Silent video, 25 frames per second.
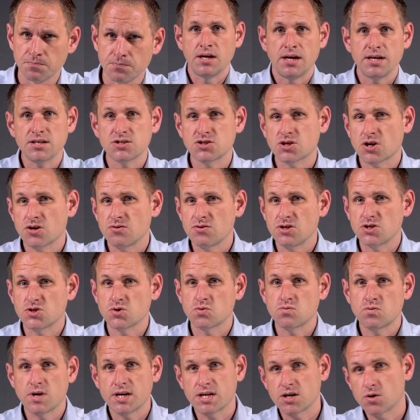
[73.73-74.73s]
Xcode is
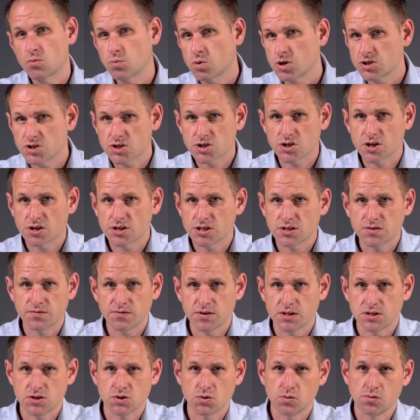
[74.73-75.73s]
already a
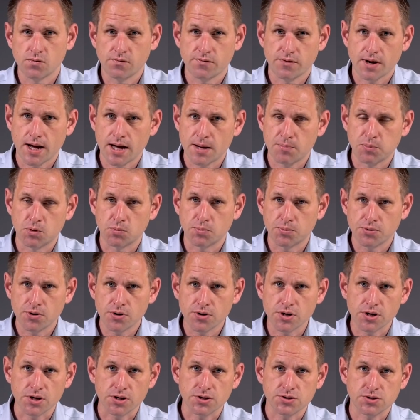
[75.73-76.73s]
one-size-fits-all for Apple
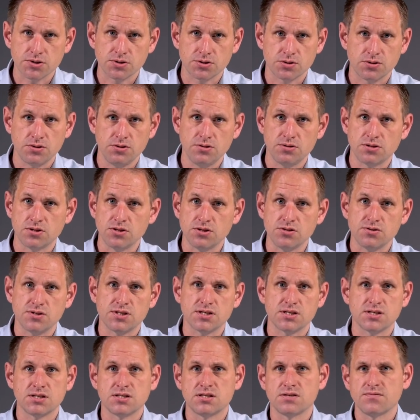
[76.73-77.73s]
products. You can use
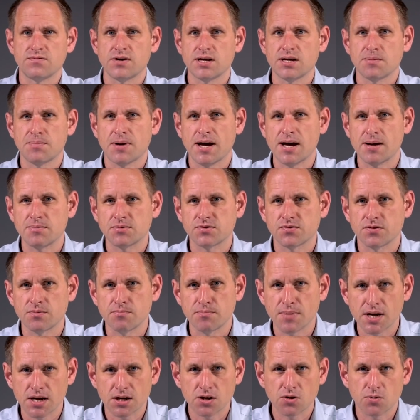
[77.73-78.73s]
it to develop apps for
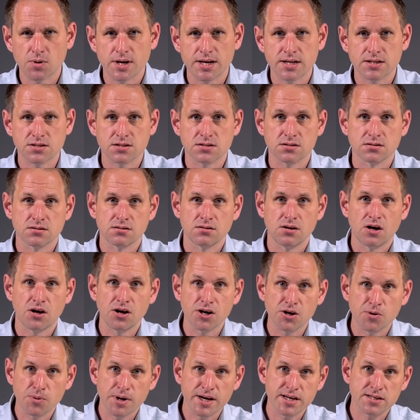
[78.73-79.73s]
macOS,
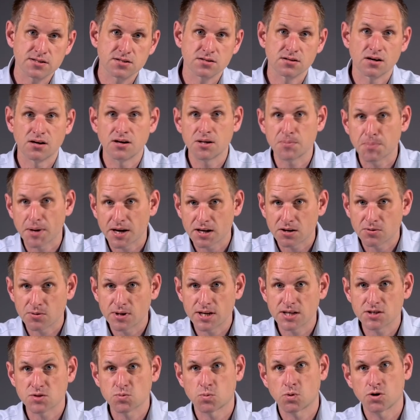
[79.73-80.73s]
iOS,
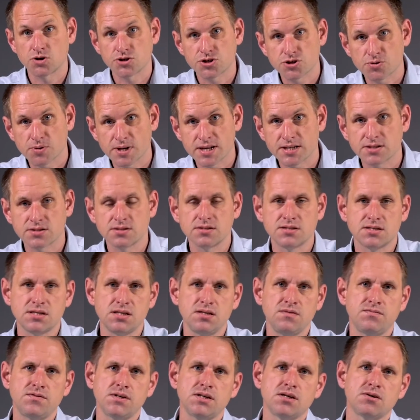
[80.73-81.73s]
iPadOS, watchOS, and
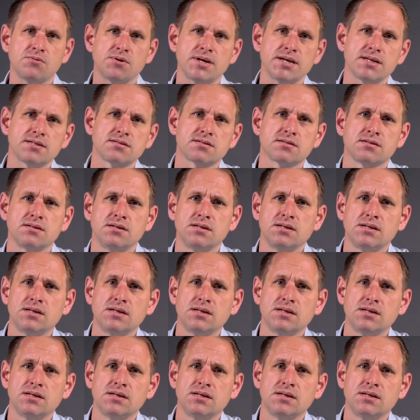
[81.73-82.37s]
tvOS.